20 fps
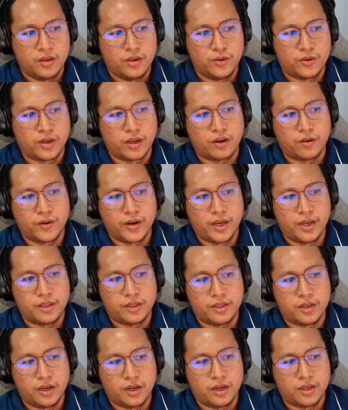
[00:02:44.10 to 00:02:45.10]
you can
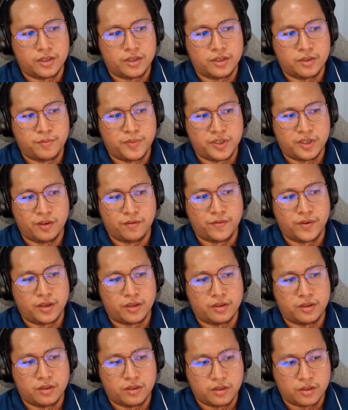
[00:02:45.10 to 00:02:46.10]
create a
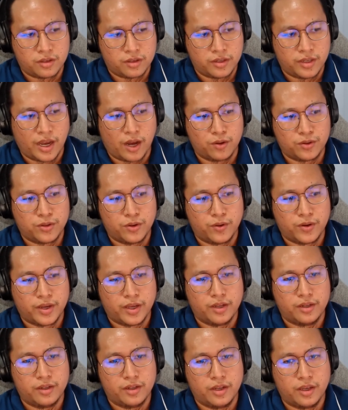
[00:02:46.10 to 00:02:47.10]
specific DAO
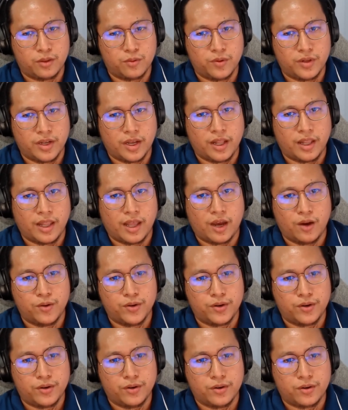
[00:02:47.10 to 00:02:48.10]
token that will allow
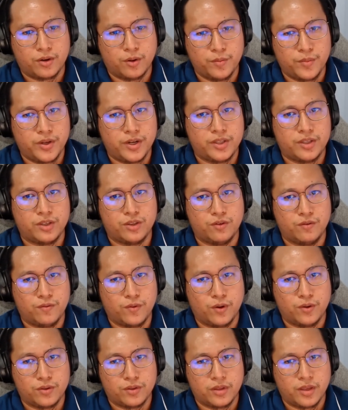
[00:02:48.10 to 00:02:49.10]
your community to
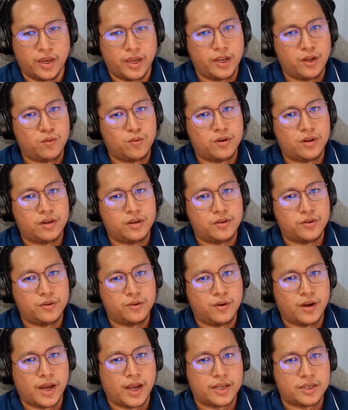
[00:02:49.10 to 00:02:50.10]
vote. Anyone
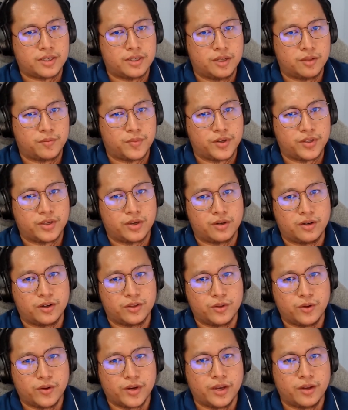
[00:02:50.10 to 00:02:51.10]
who has that
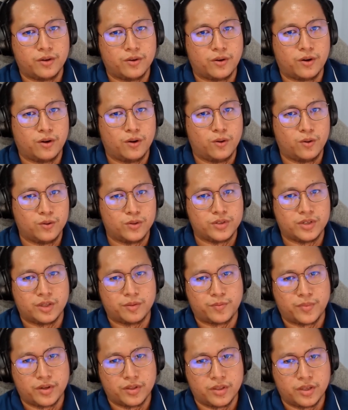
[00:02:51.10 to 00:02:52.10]
particular token or holds
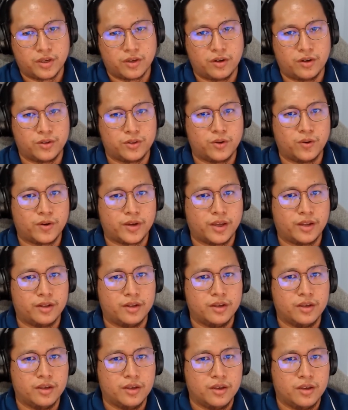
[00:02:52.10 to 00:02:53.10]
that particular
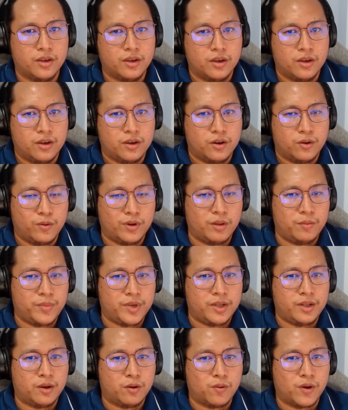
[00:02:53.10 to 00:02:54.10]
token will
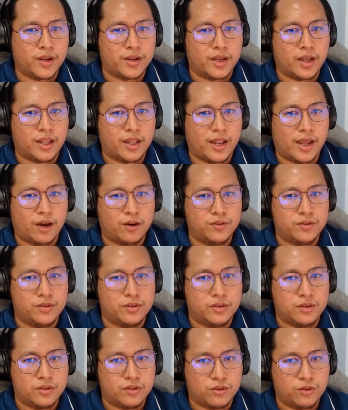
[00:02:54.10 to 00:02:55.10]
be the one
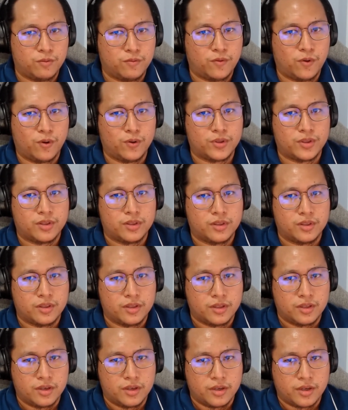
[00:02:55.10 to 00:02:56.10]
allowed to vote
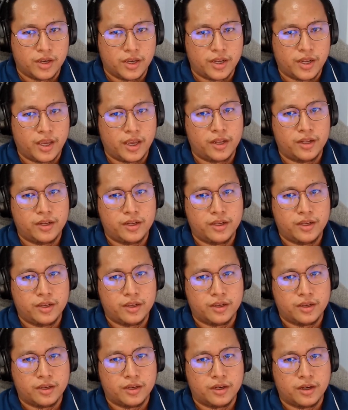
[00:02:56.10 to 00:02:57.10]
in any